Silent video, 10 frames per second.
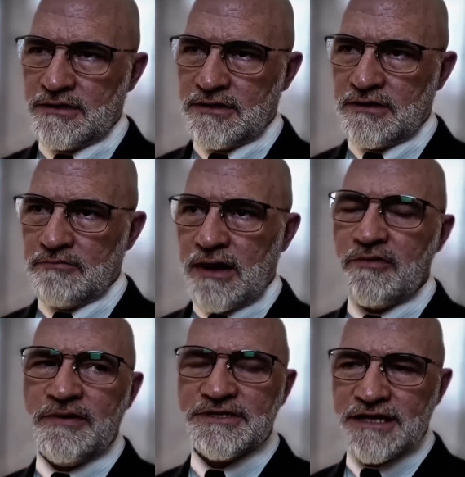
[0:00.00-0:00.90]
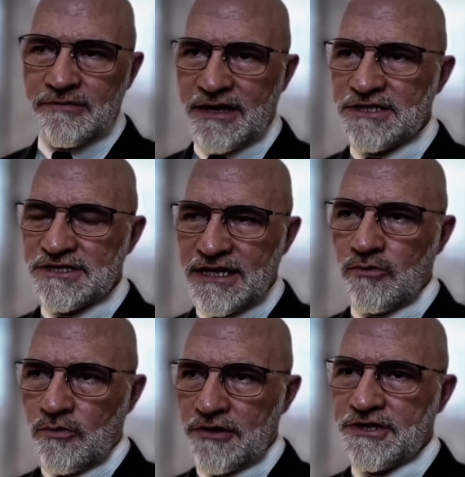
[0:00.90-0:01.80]
Mohammed bin Salman's net
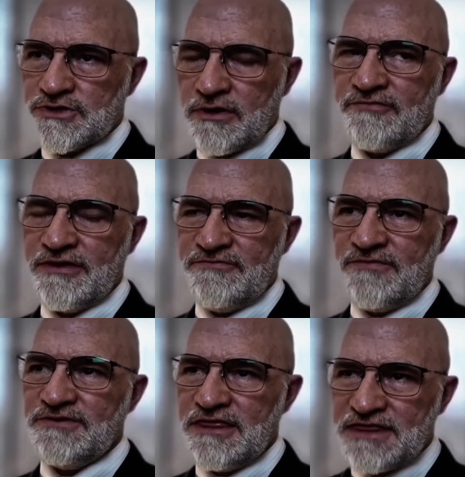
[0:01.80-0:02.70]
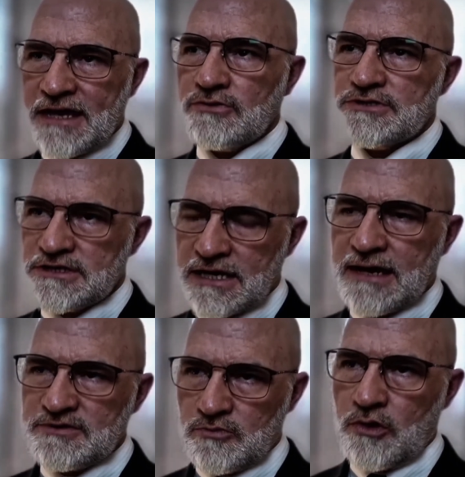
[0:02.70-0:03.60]
worth is roughly 50,000 times
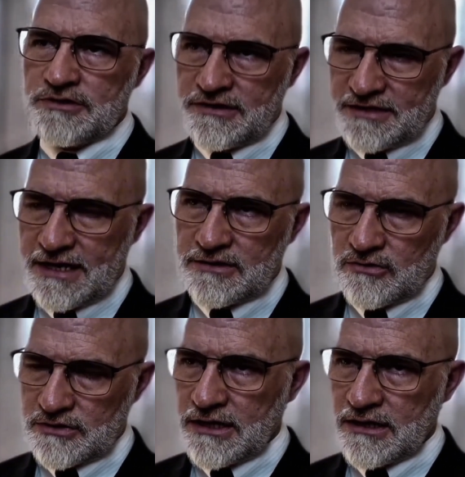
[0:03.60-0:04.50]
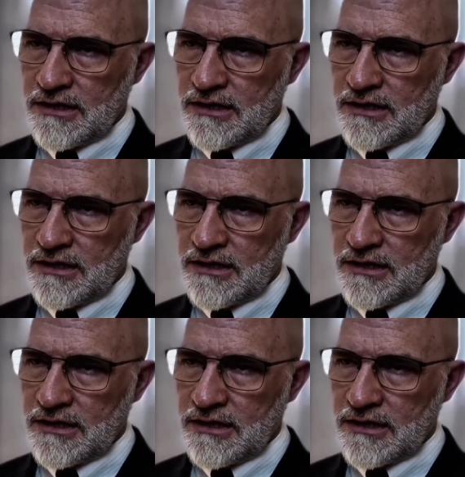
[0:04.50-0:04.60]
more than that, okay?